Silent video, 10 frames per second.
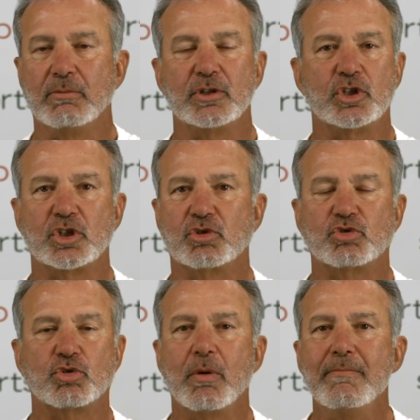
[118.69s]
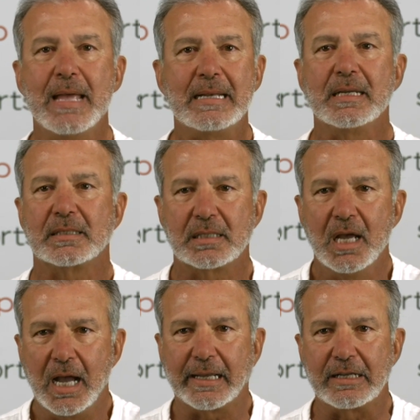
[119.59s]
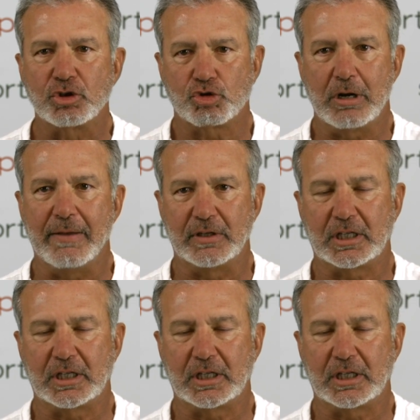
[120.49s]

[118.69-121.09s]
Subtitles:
was just tremendous against Travis